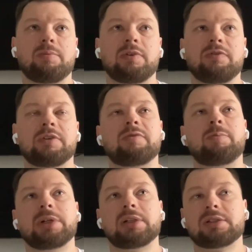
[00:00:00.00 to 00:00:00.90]
we've
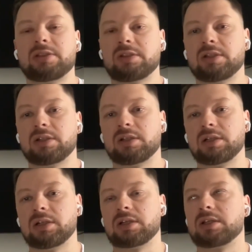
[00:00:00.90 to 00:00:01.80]
built
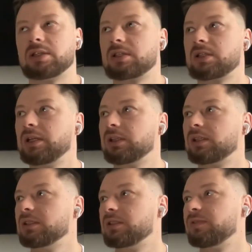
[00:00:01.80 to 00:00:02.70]
a
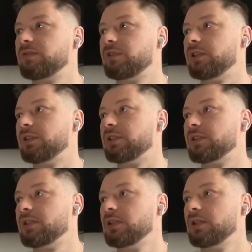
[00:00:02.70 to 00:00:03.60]
slightly different
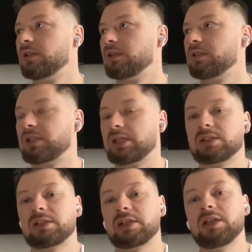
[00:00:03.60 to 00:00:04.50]

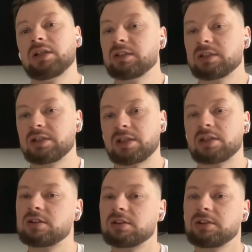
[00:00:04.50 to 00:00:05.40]
data lake,
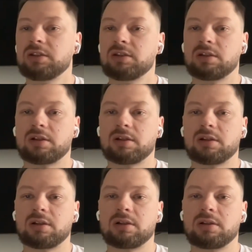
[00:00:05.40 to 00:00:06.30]
essentially,
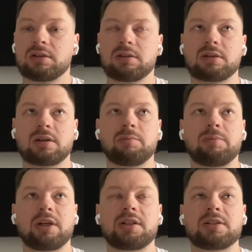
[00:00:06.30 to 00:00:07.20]

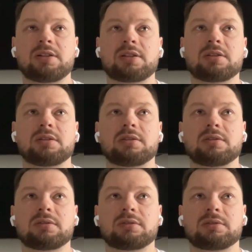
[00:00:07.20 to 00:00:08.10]
compared
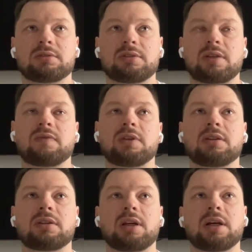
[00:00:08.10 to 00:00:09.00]
to
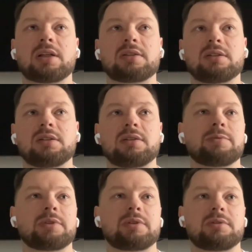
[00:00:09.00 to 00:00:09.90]
something that you
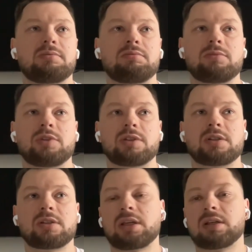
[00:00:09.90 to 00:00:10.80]
would
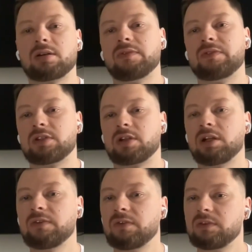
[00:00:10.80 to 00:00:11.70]
just take off the
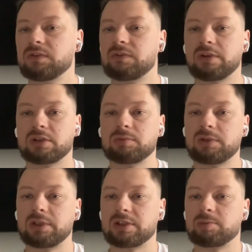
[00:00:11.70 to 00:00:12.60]
shelf, for
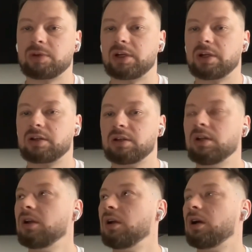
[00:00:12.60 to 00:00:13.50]
example, like Spark
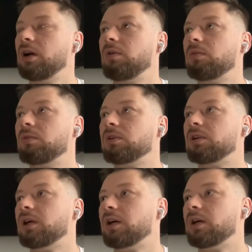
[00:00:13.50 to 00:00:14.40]

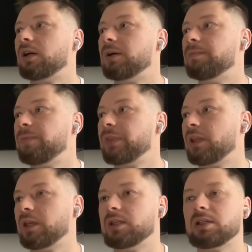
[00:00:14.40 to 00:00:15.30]
or
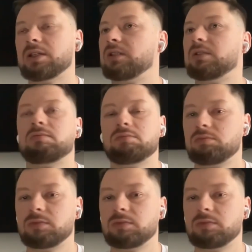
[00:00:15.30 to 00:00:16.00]
any